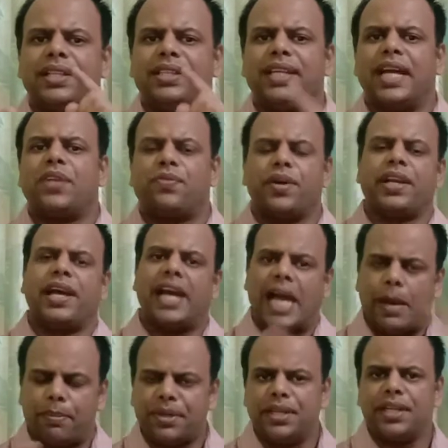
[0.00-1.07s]
that were
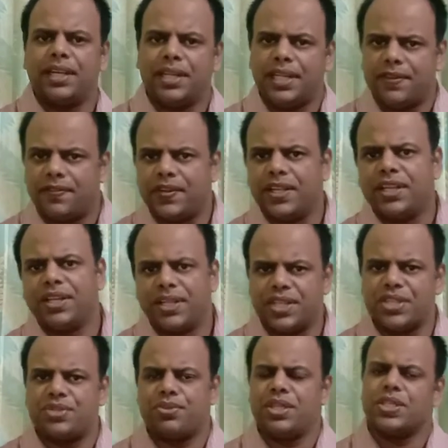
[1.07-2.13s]
happening in different
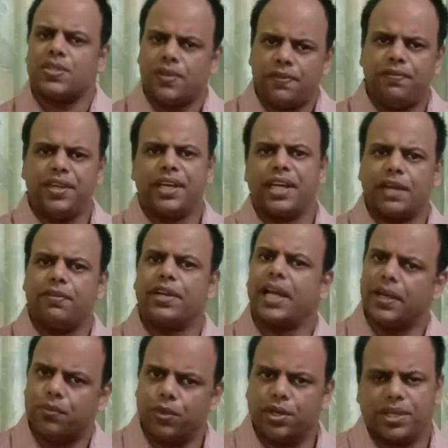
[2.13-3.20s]
industries wherever
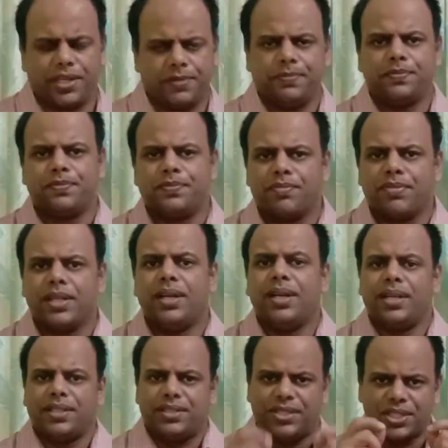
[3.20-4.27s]
I worked.
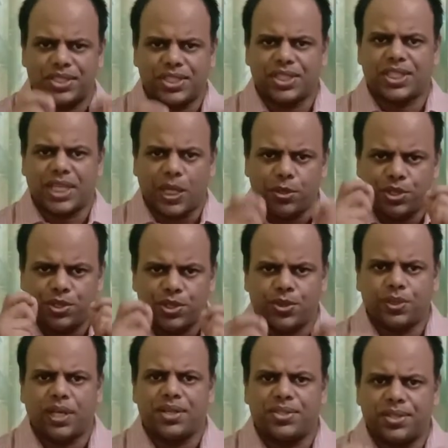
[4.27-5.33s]
This is how you
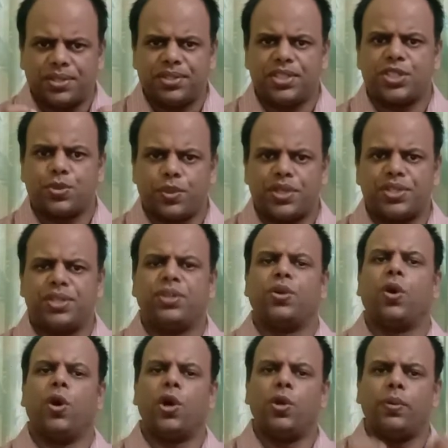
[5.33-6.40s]
should answer this question.
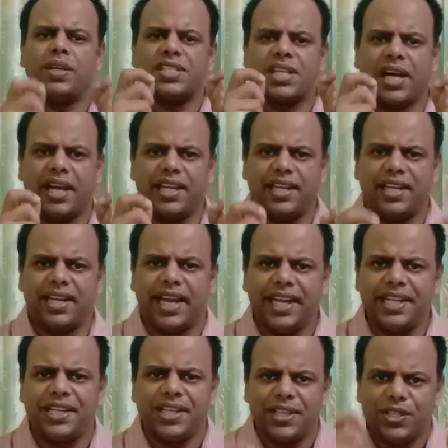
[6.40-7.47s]
Always
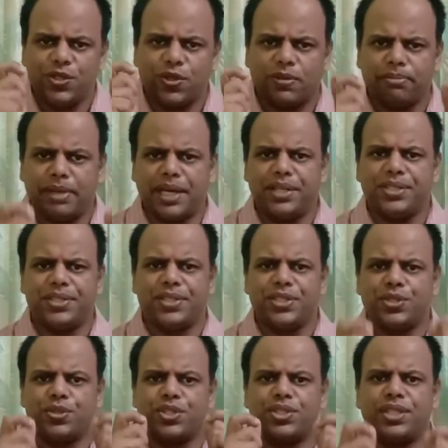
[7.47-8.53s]
highlight your manager,
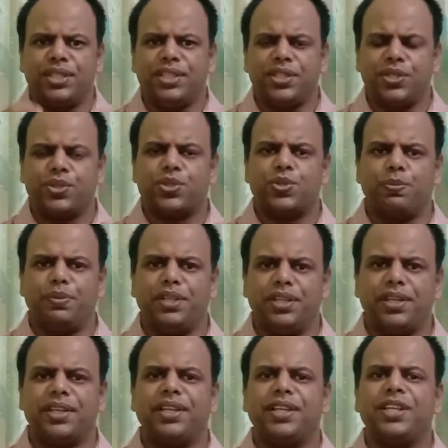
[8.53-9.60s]
your senior, your
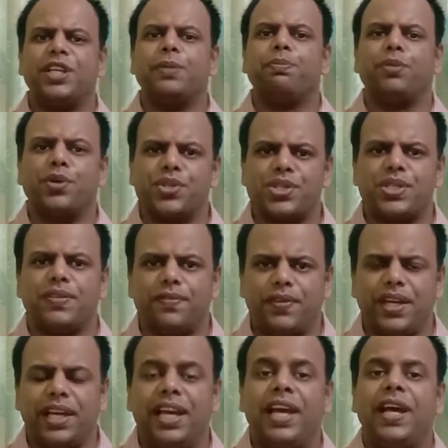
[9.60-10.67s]
superior in a positive
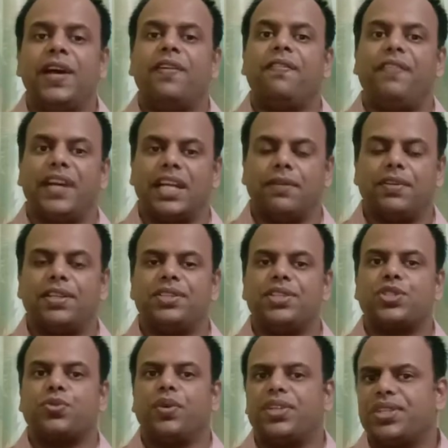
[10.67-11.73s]
way whenever
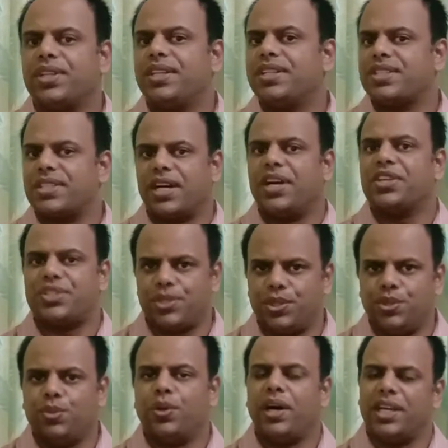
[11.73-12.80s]
this question is asked to
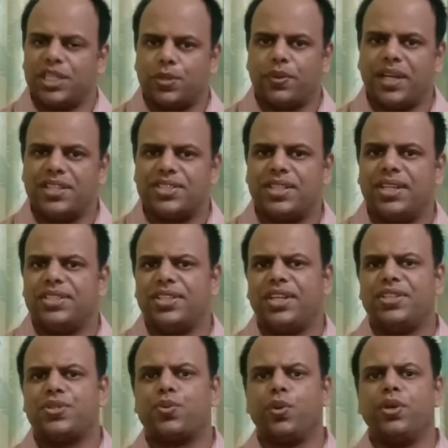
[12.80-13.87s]
you. Otherwise, the HR
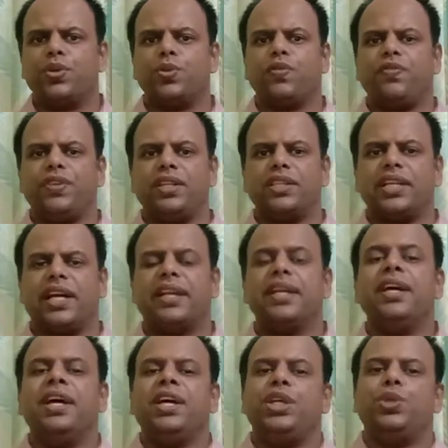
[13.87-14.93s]
is going to feel that
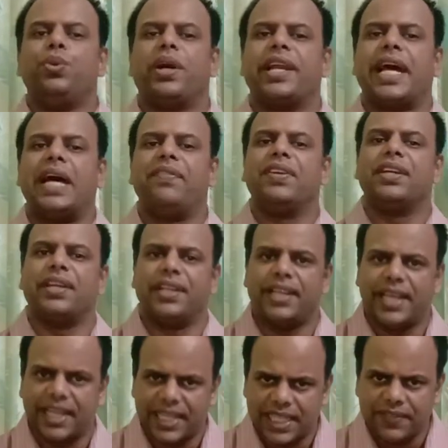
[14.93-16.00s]
you are having a
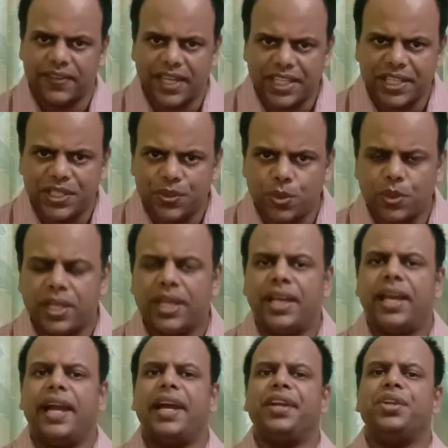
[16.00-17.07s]
negative attitude
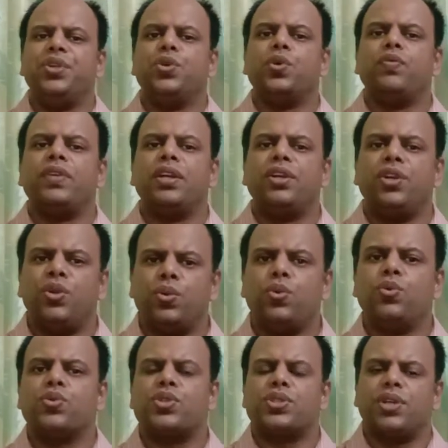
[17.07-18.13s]
and you will
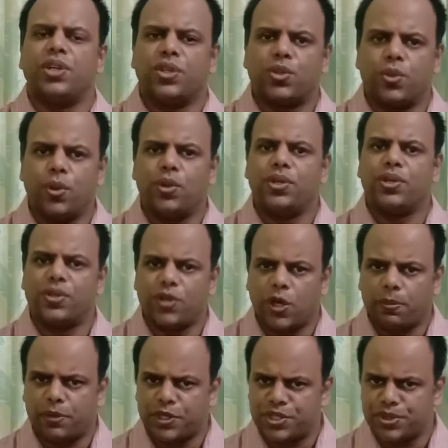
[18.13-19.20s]
lose a golden
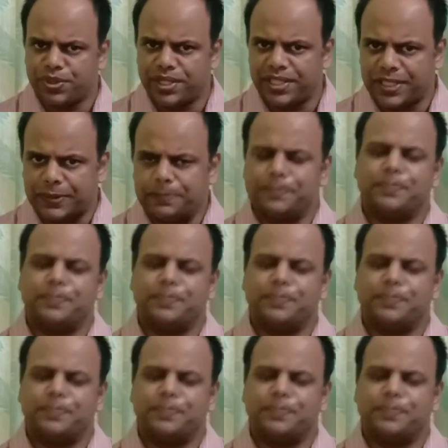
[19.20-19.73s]
opportunity.